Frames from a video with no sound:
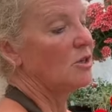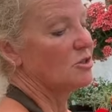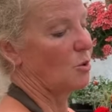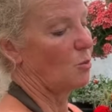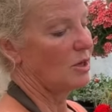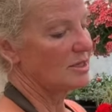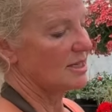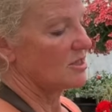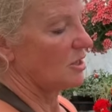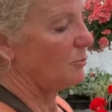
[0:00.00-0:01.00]
So once
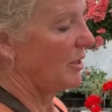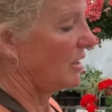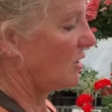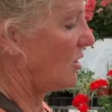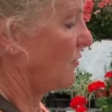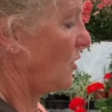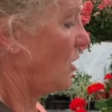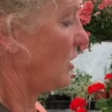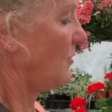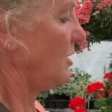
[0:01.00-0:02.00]
I start picking off
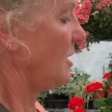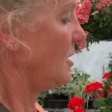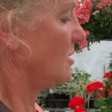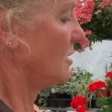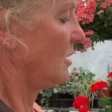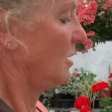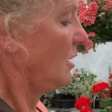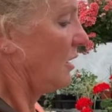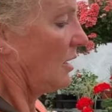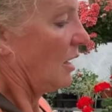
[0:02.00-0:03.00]
all of these
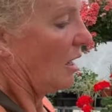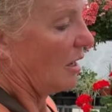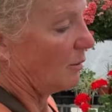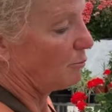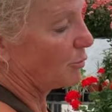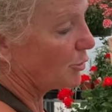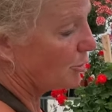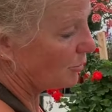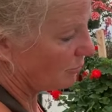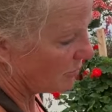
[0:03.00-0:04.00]

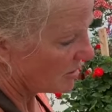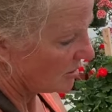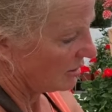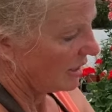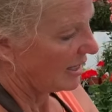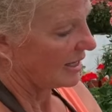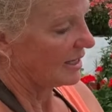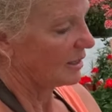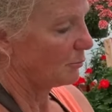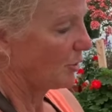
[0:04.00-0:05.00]
blooms and I
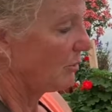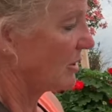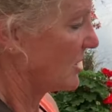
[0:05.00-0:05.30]
get it pretty much